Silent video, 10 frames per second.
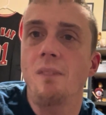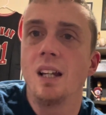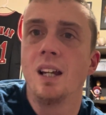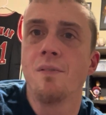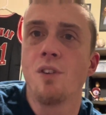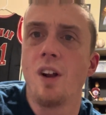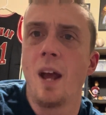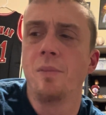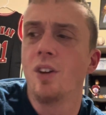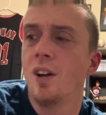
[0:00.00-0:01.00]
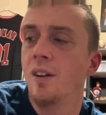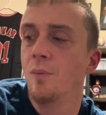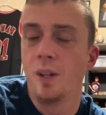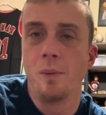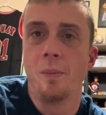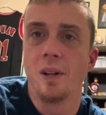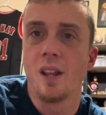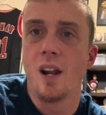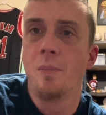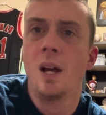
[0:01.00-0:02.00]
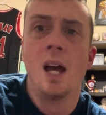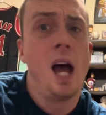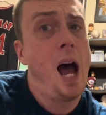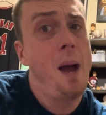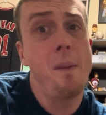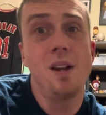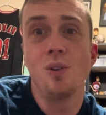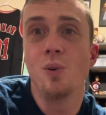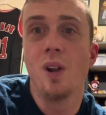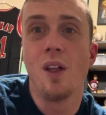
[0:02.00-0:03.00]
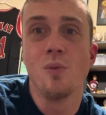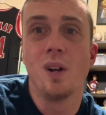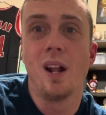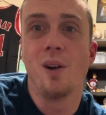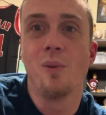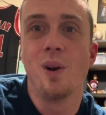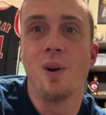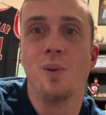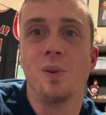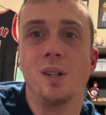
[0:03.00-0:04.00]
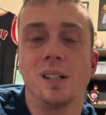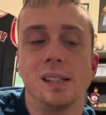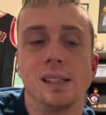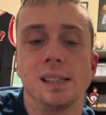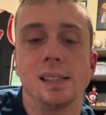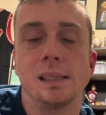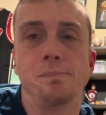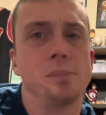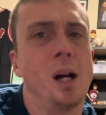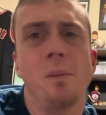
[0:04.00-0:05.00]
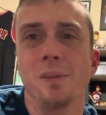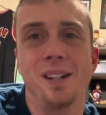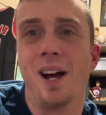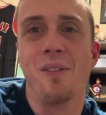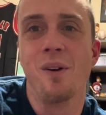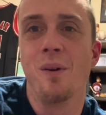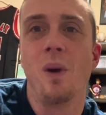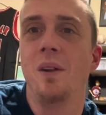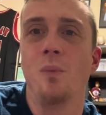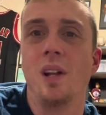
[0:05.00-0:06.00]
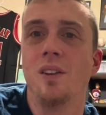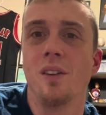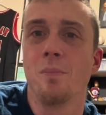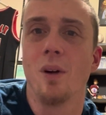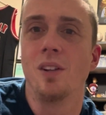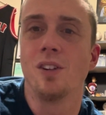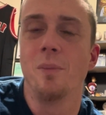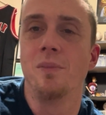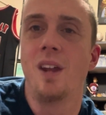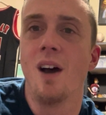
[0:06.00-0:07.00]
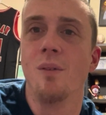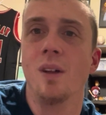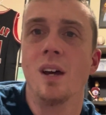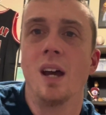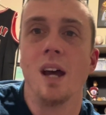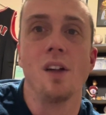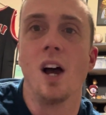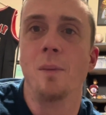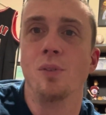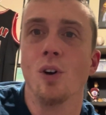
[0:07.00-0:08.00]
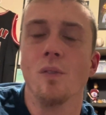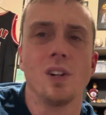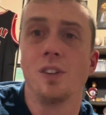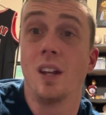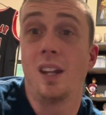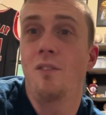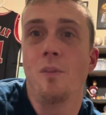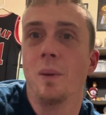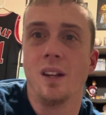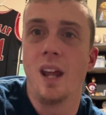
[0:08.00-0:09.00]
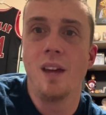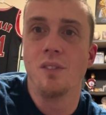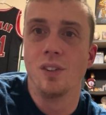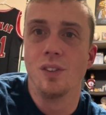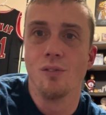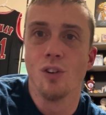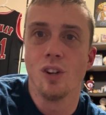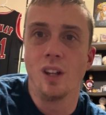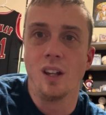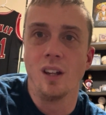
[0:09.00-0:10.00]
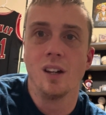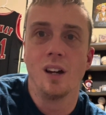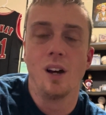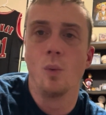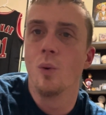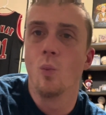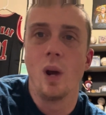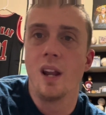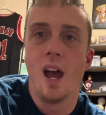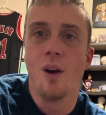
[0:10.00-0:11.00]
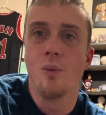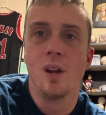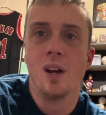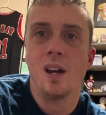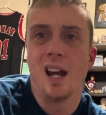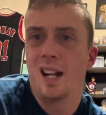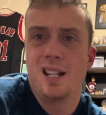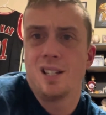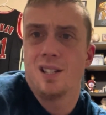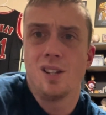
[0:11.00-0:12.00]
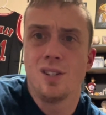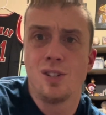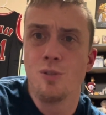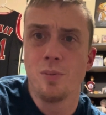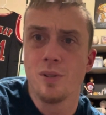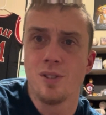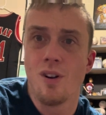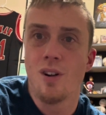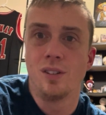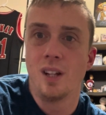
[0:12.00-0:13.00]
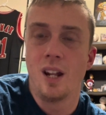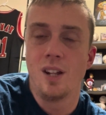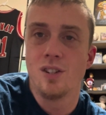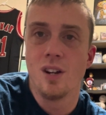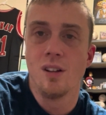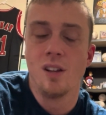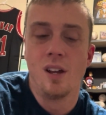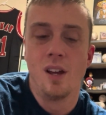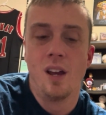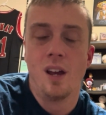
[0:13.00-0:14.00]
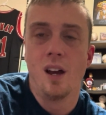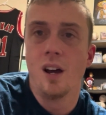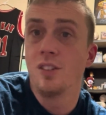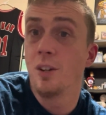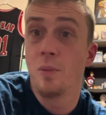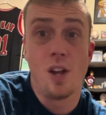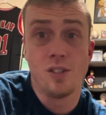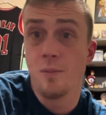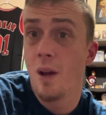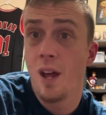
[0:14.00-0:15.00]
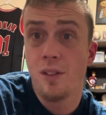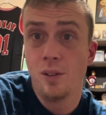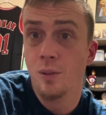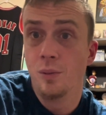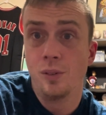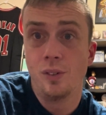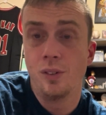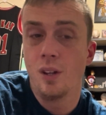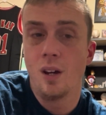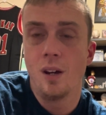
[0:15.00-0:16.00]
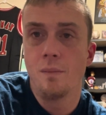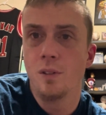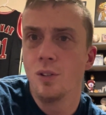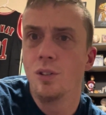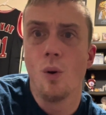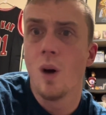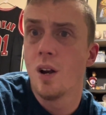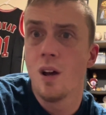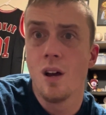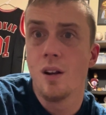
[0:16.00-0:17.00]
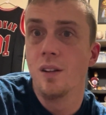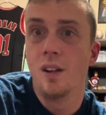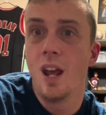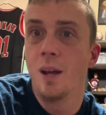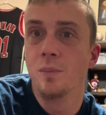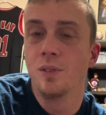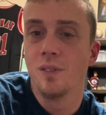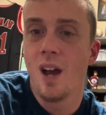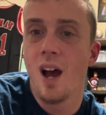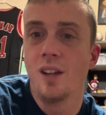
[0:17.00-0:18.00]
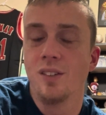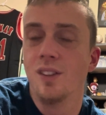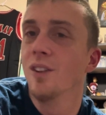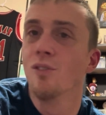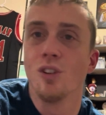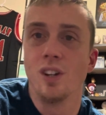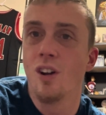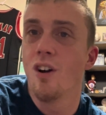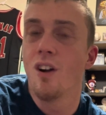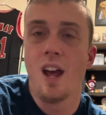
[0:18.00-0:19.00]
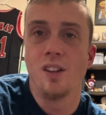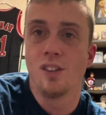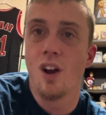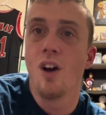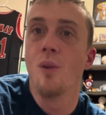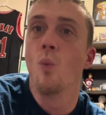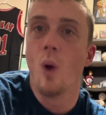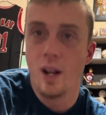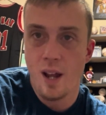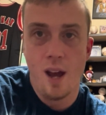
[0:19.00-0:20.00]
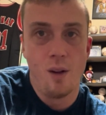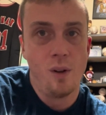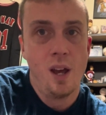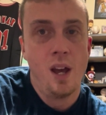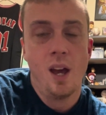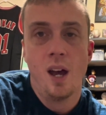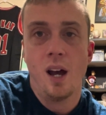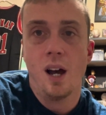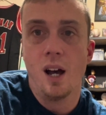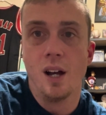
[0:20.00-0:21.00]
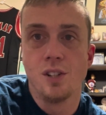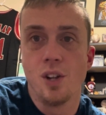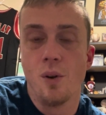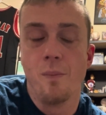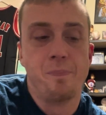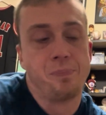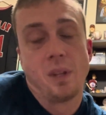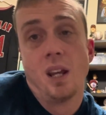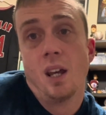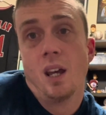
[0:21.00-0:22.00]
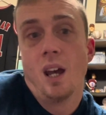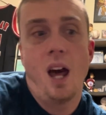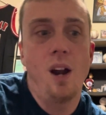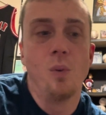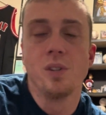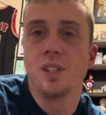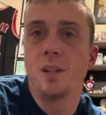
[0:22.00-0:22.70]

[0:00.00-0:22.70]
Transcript: gift card to Amazon and was able to pick that up. I might do another one. I don't know. Um, probably not though. Wait, wait till the price comes down and the hype's over. Because like even McDavid's rookie uh, went way down, and he's still a superstar in the NHL. Uh, same with Auston Matthews. Um, you can go on and on the names of guys, and their rookie card has gone way down. Uh, so I don't know. We'll see.